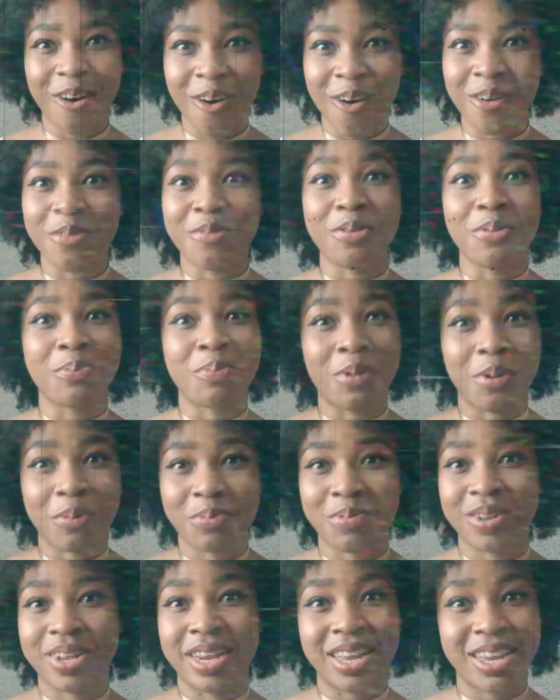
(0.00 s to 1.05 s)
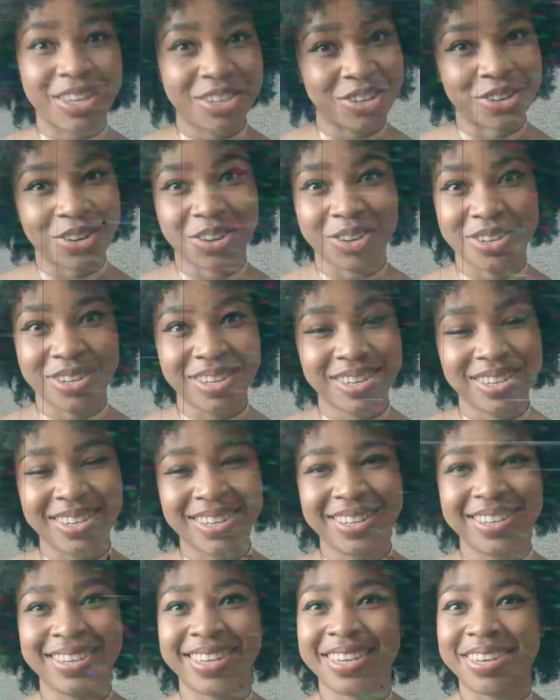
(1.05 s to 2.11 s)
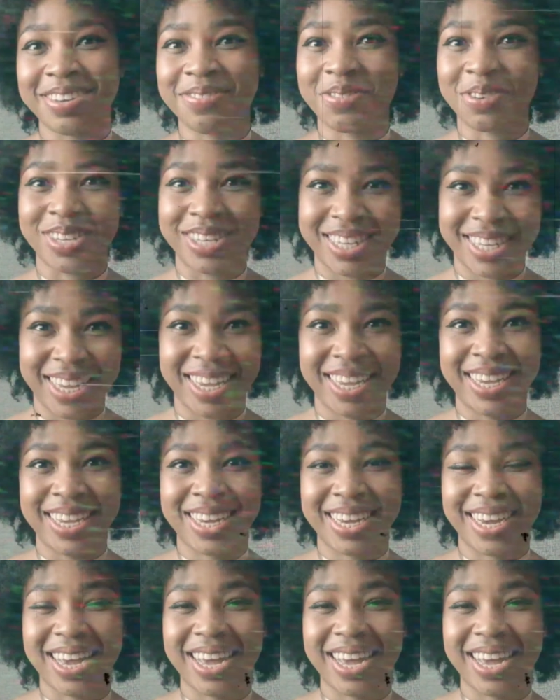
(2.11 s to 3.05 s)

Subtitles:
of the population, give or take,